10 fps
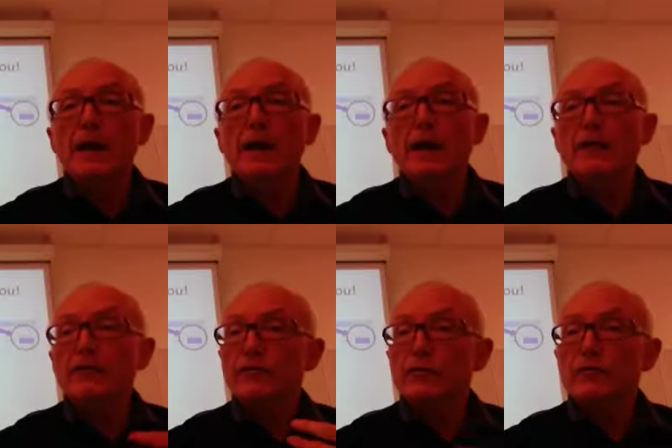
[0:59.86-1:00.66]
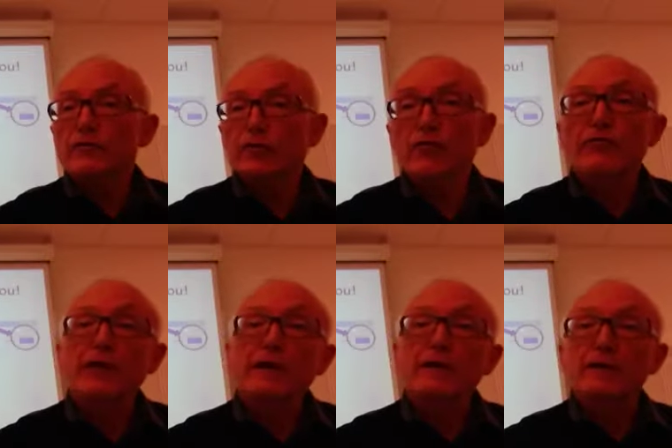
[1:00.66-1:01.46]
it's just
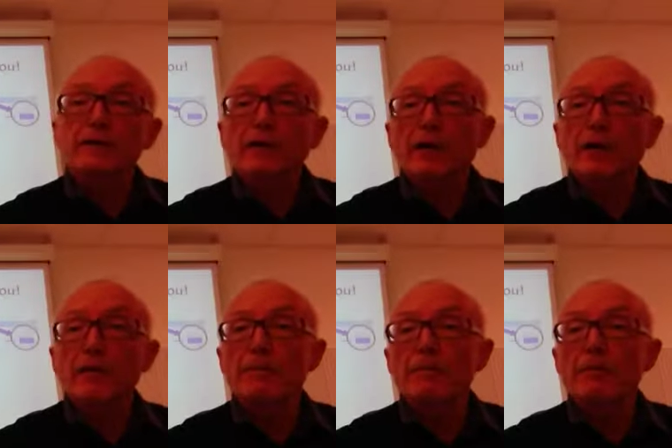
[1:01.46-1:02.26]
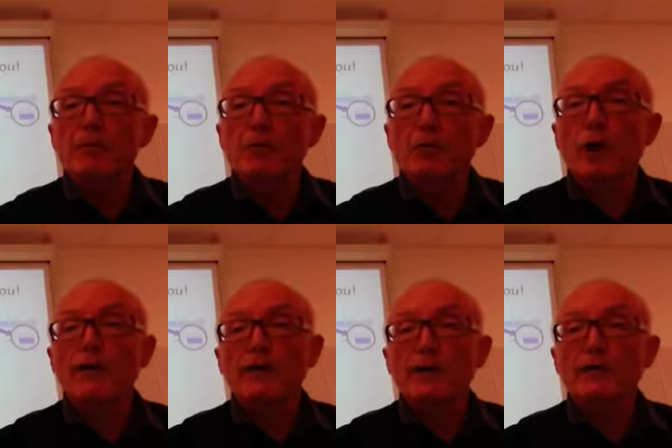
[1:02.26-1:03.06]
like
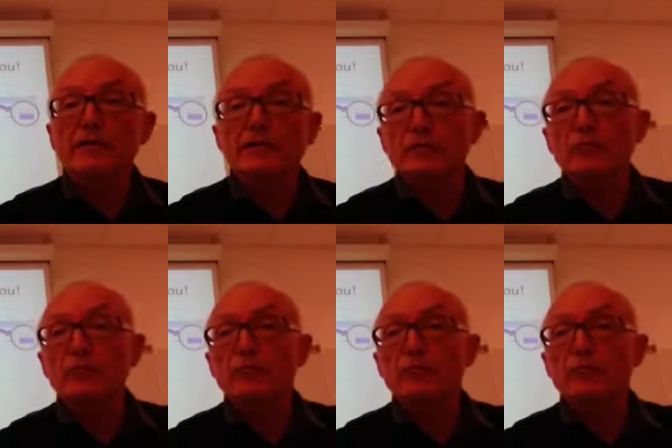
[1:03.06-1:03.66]
wanting to